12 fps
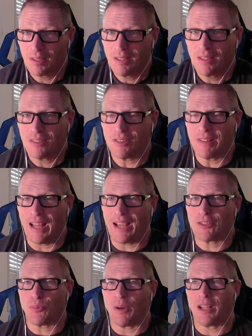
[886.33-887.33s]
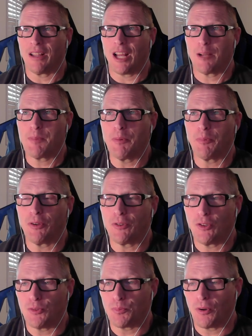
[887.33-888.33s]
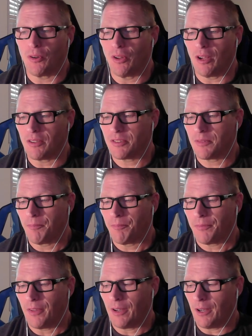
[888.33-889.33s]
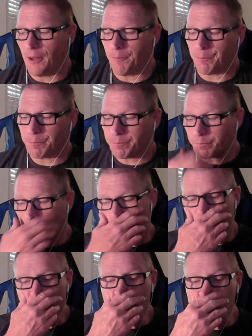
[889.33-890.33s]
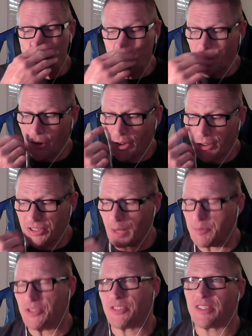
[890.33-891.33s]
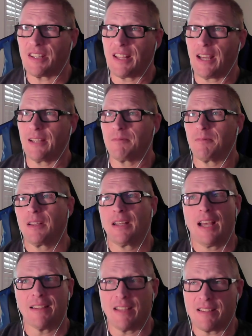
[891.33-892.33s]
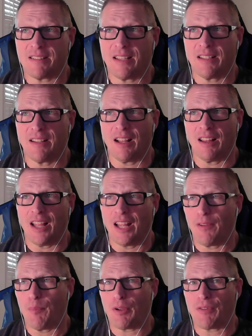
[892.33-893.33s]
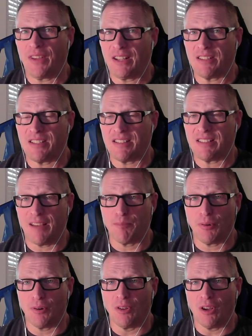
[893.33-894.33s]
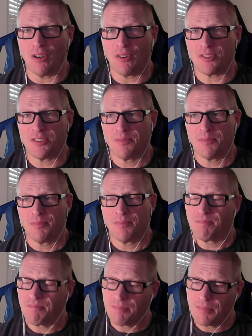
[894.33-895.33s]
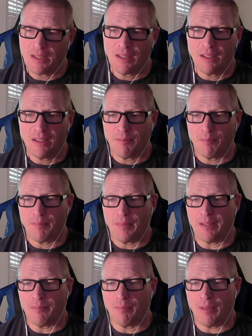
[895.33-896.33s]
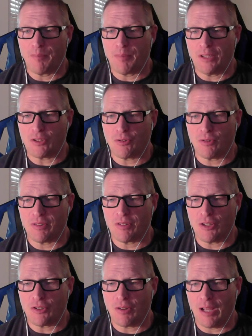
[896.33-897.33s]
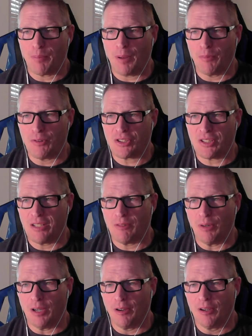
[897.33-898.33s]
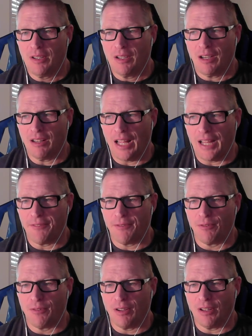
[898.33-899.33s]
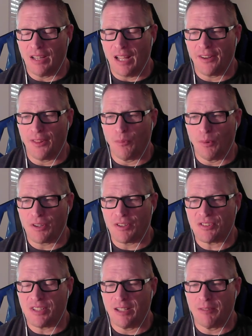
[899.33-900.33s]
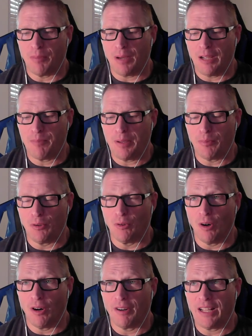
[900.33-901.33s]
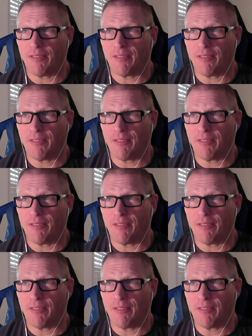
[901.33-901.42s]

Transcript: So that's why a lot of people don't use prologues. Um, there are exceptions to that. As I said, a lot of epic fantasies have prologues that might be a, tra- a trad published thing where a lot of a lot of the work is done by people who already have